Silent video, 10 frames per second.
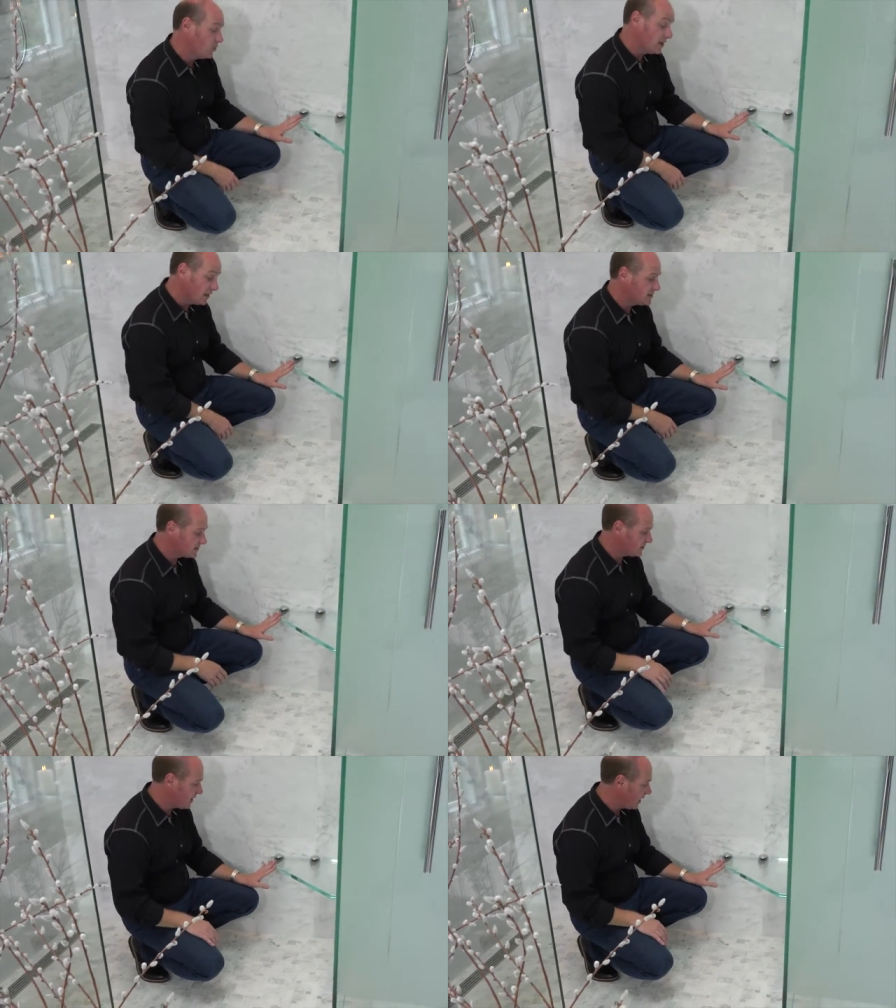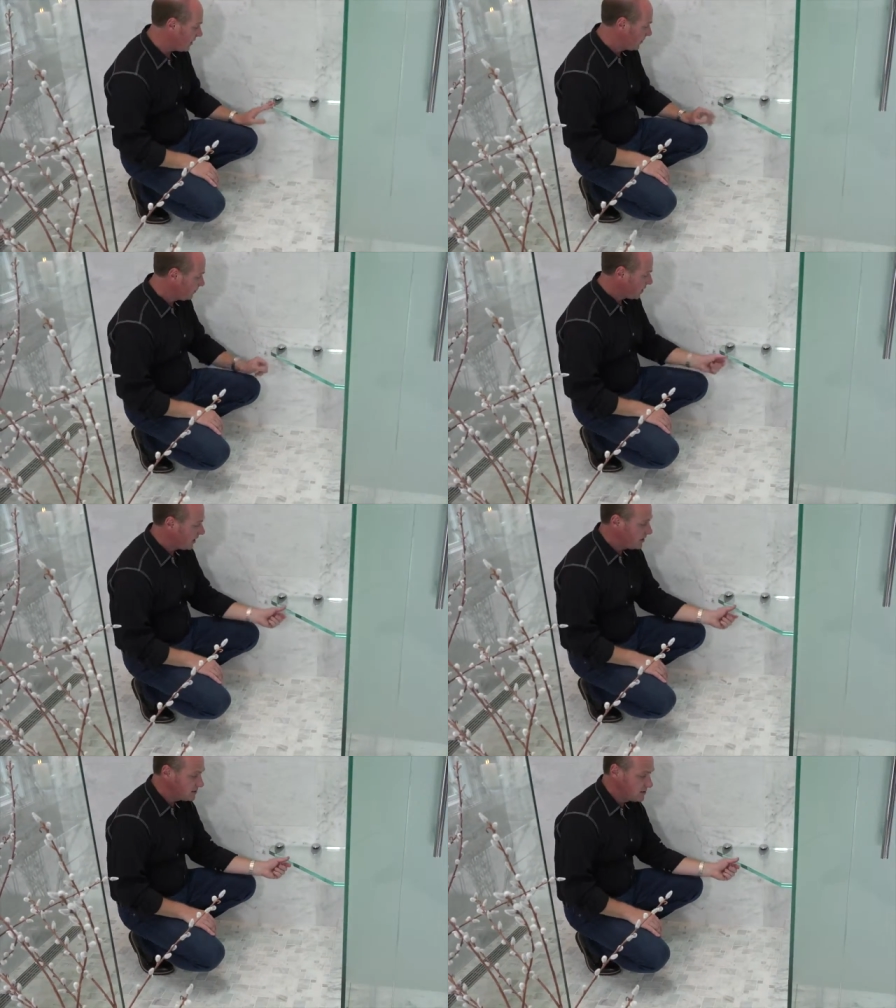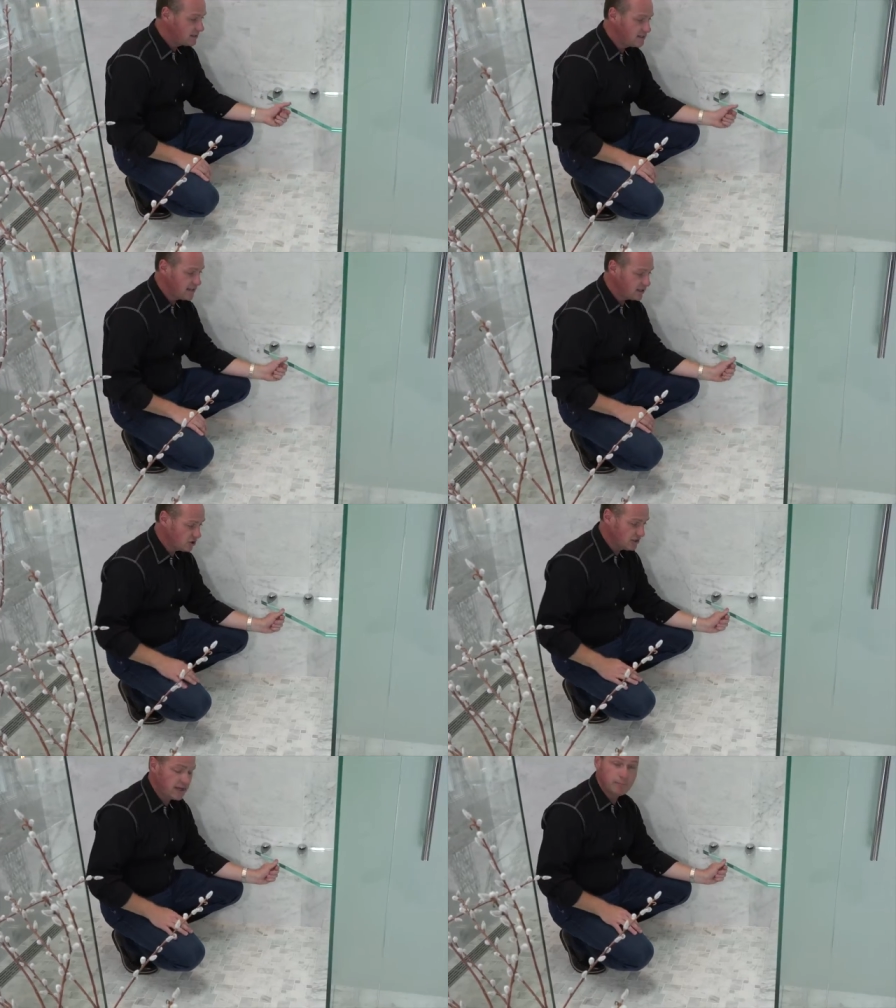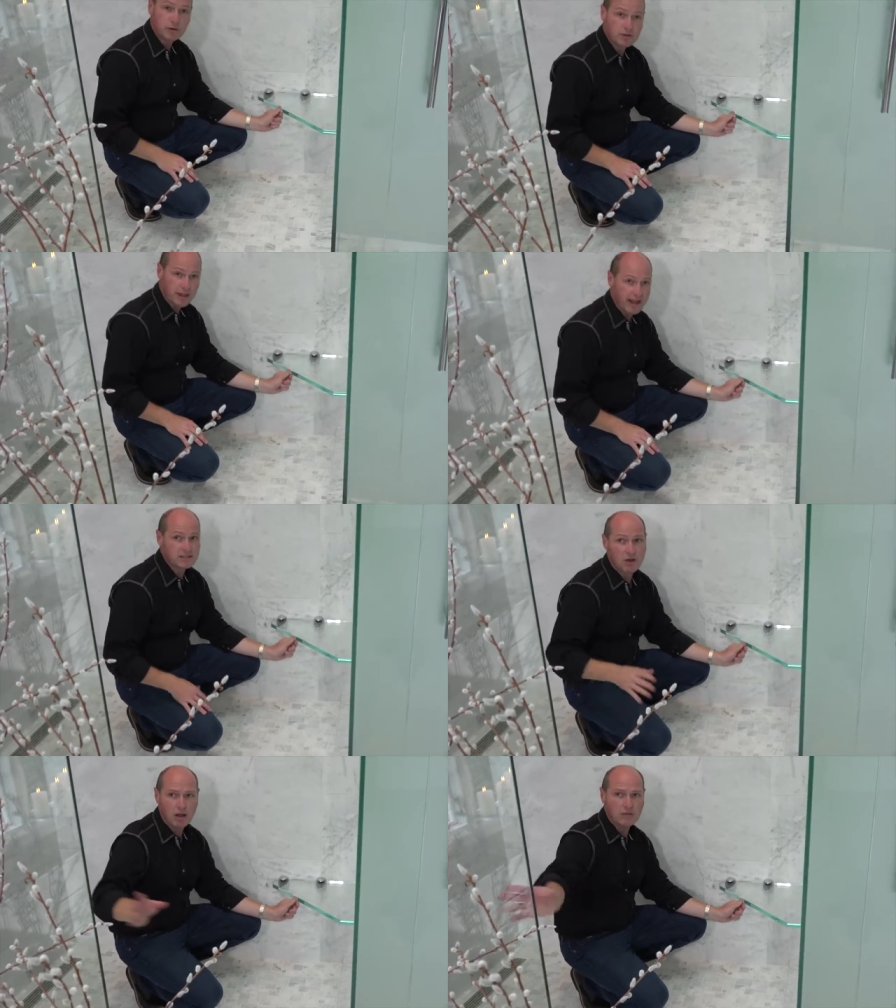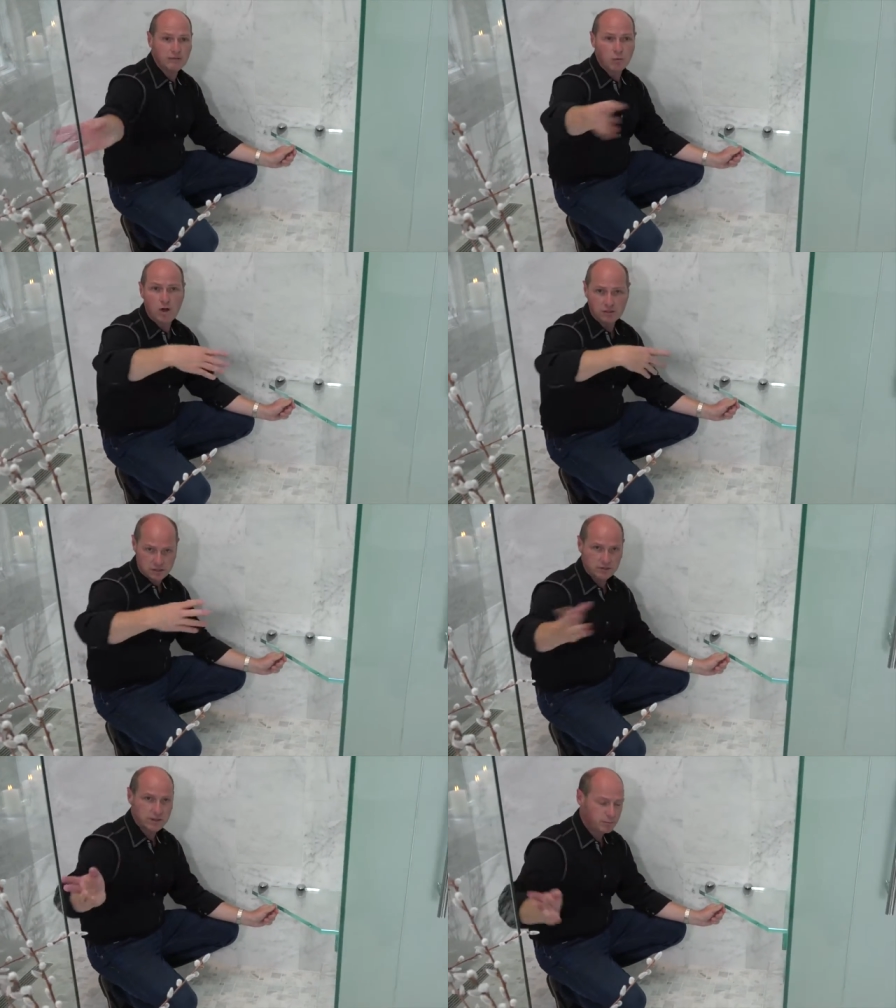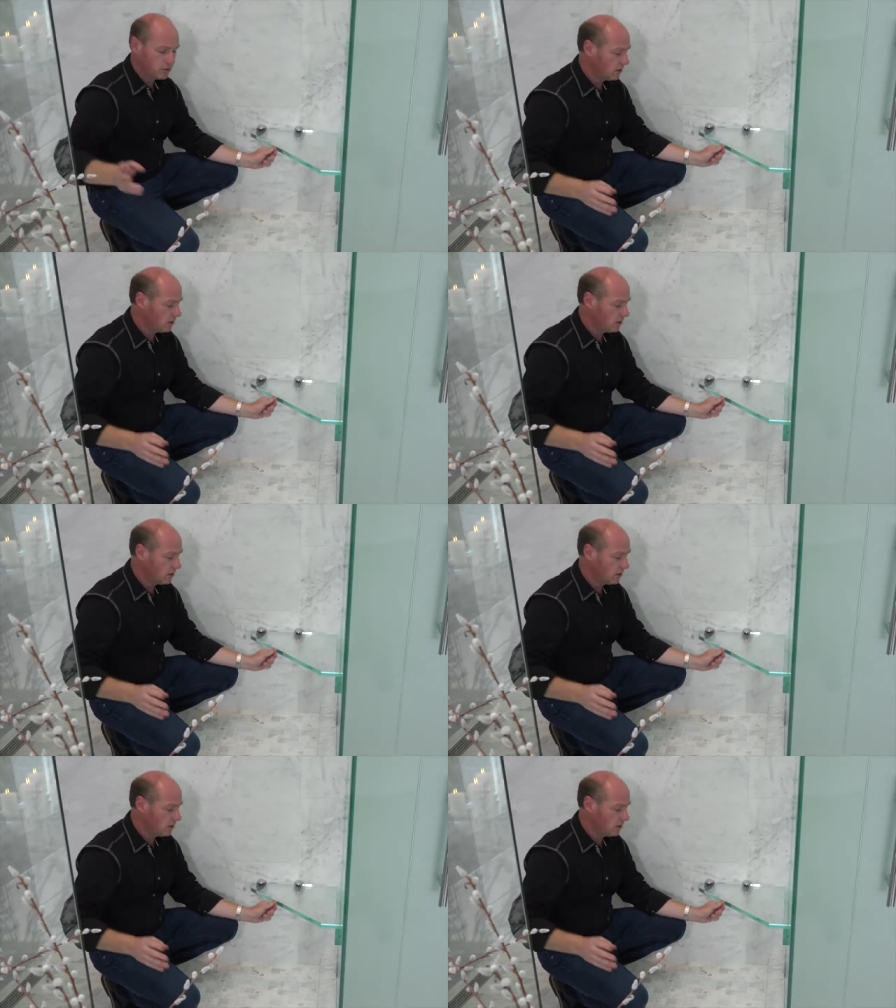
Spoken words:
really sleek, is this is actually tempered glass. All of the walls are tempered